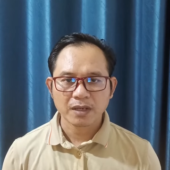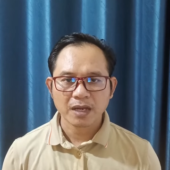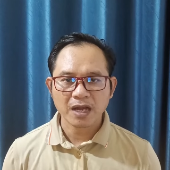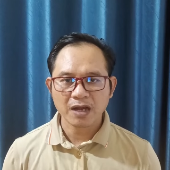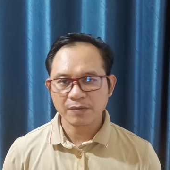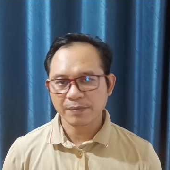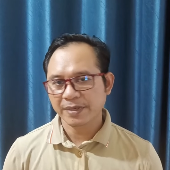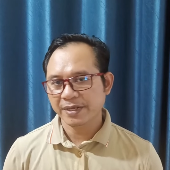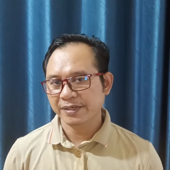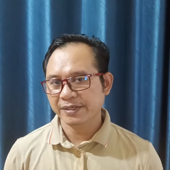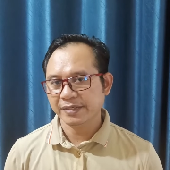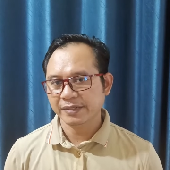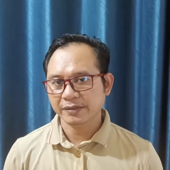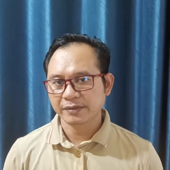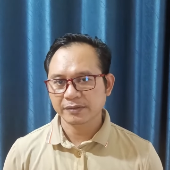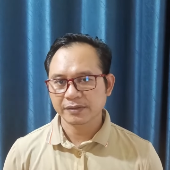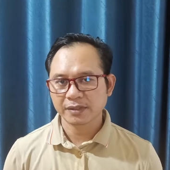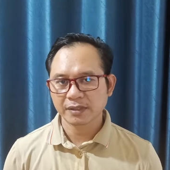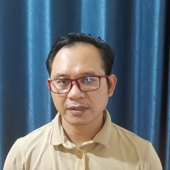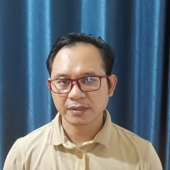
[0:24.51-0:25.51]
how
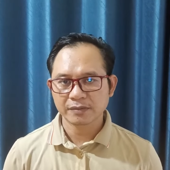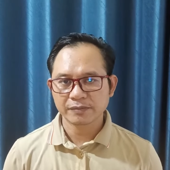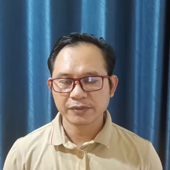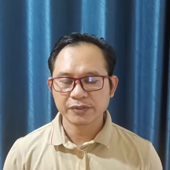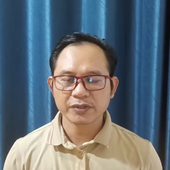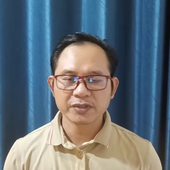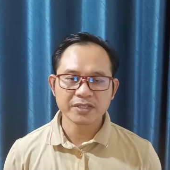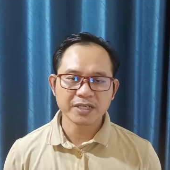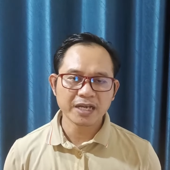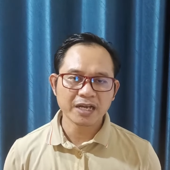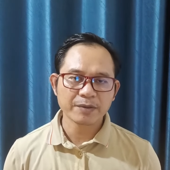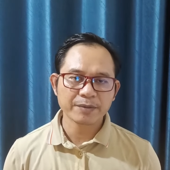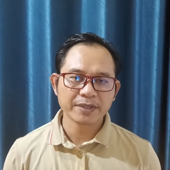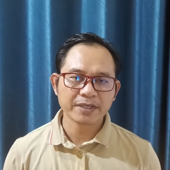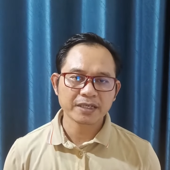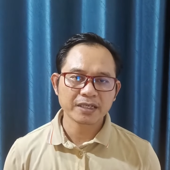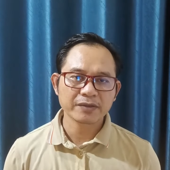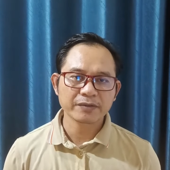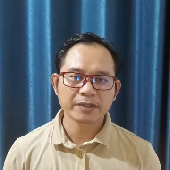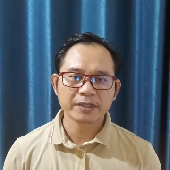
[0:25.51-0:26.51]
many. You use how
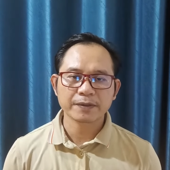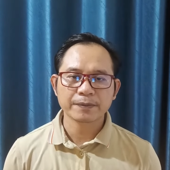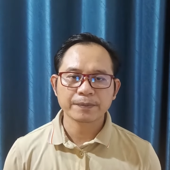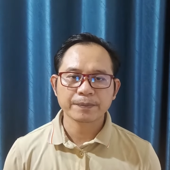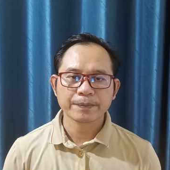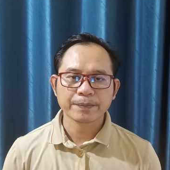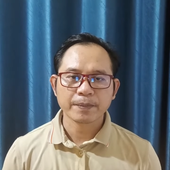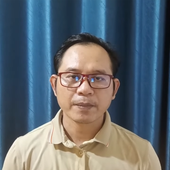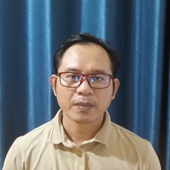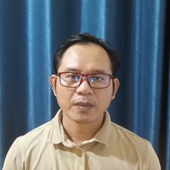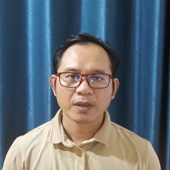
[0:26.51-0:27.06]
many with